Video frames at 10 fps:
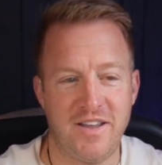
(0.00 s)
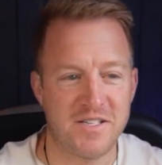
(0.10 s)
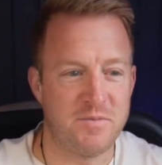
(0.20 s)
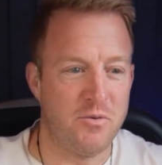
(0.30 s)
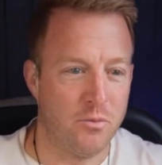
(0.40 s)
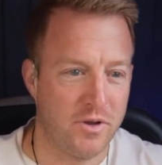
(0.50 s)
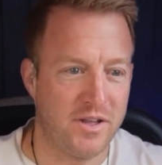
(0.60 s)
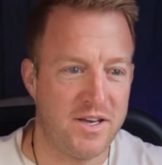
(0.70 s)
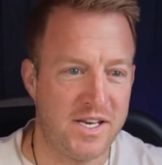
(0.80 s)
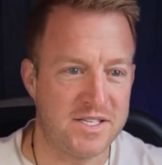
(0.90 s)
And it's been
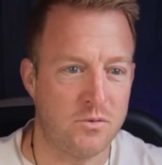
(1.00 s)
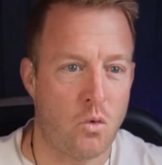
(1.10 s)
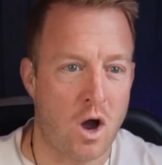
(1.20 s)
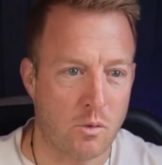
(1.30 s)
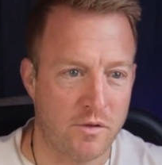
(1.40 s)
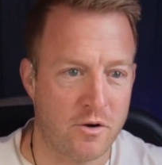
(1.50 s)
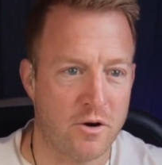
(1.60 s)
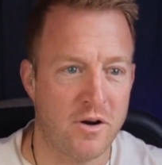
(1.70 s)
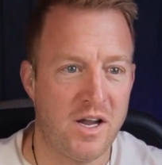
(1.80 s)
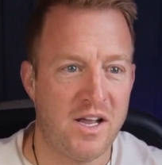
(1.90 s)
really neat to walk with
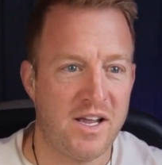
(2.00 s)
her